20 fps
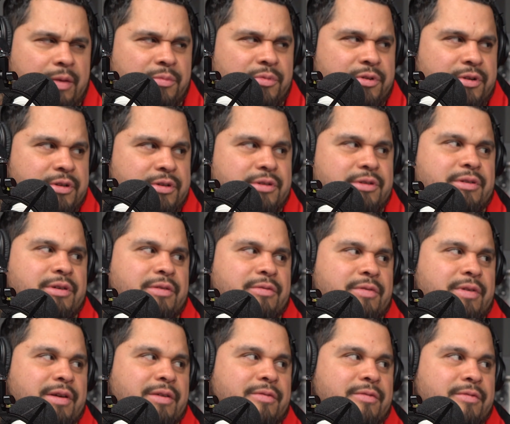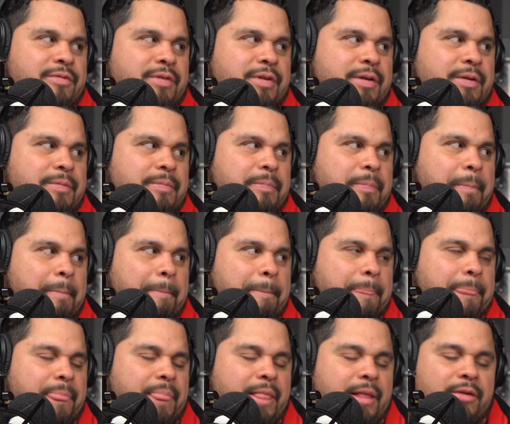I'm pretty sure
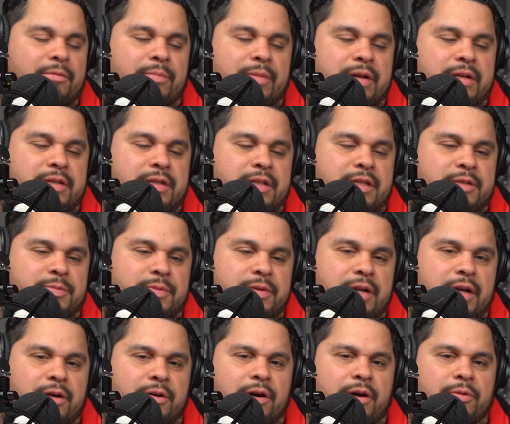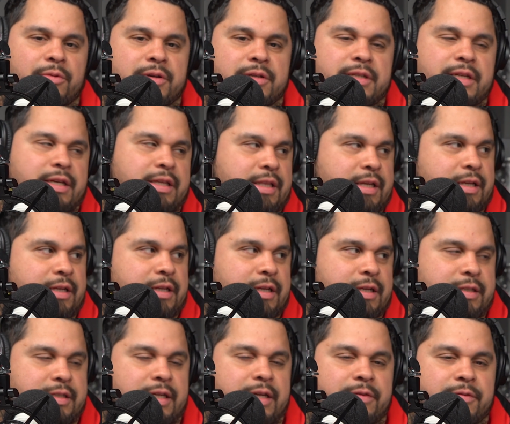I've mentioned this, but I'll always say a thing
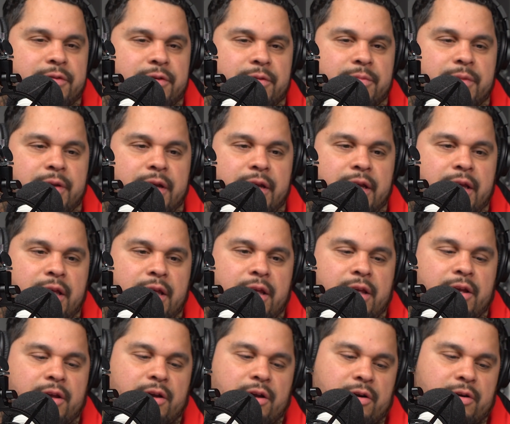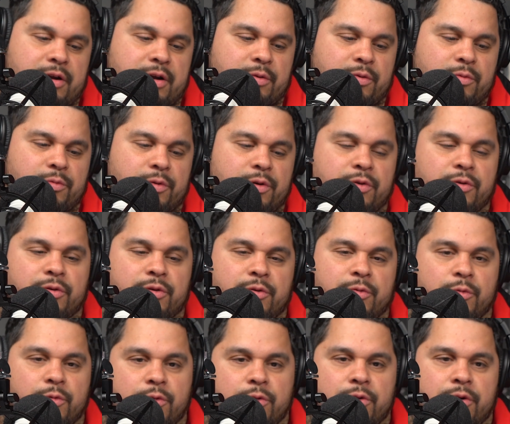to Xavier. I'm like, all right, when we're going to
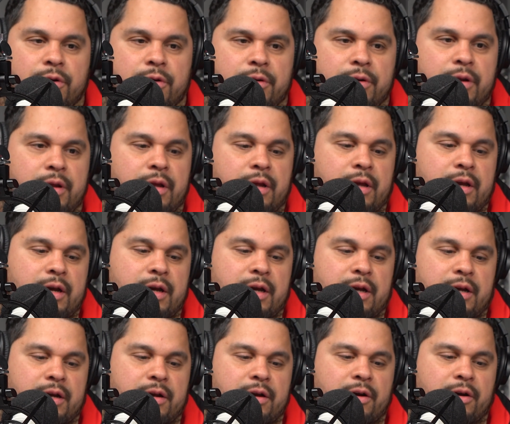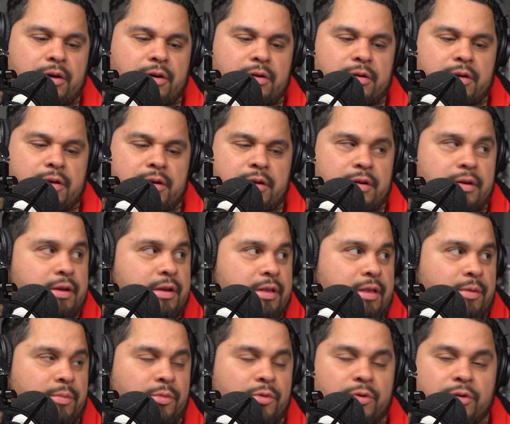war,
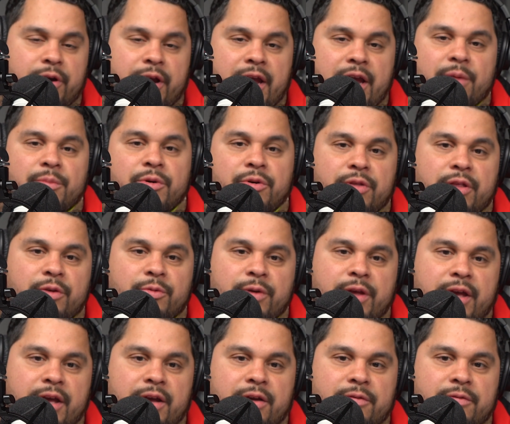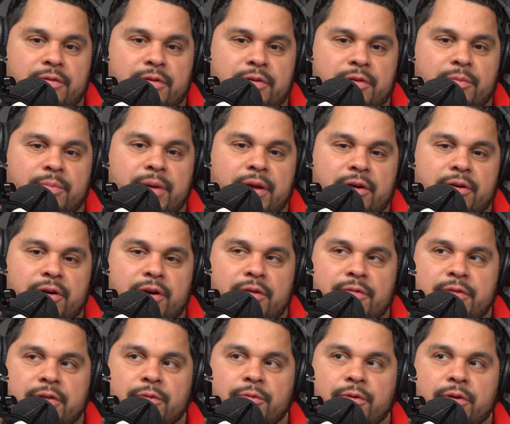the more ammo that we have, the better
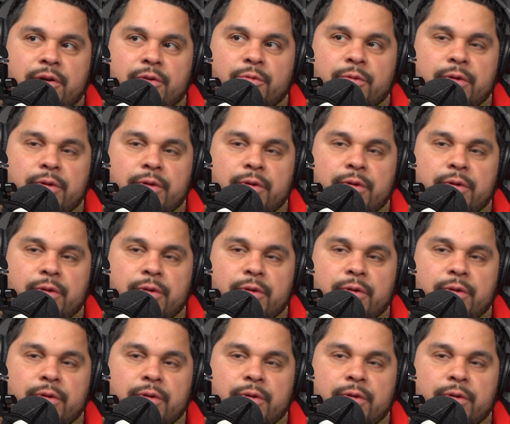off that we're going to